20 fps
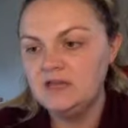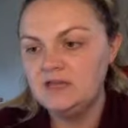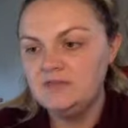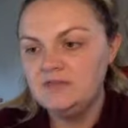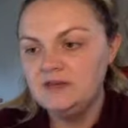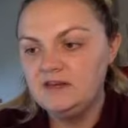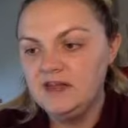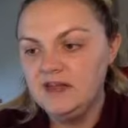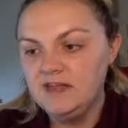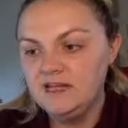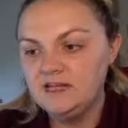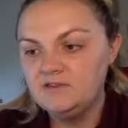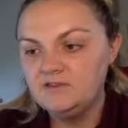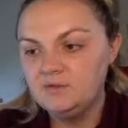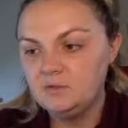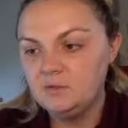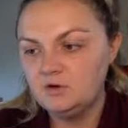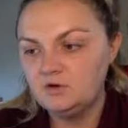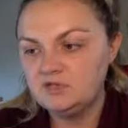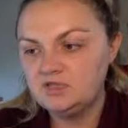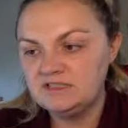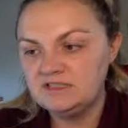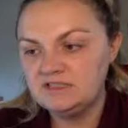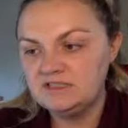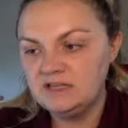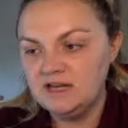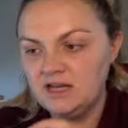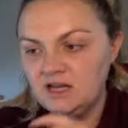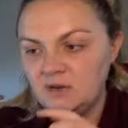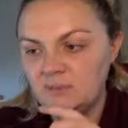The negative
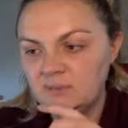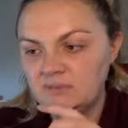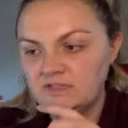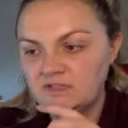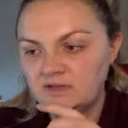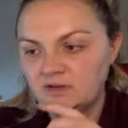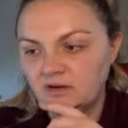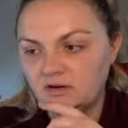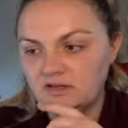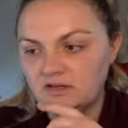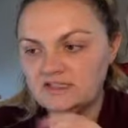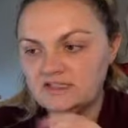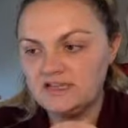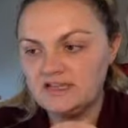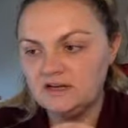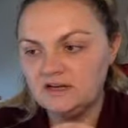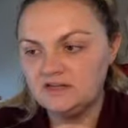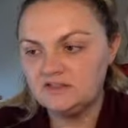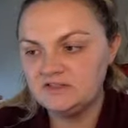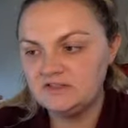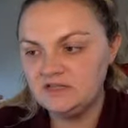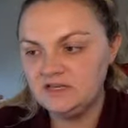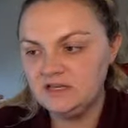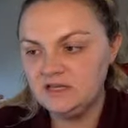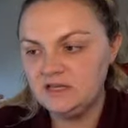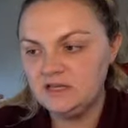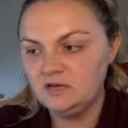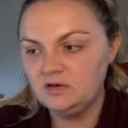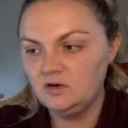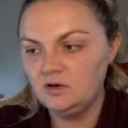emotions it helps are
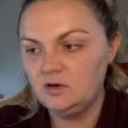scarcity,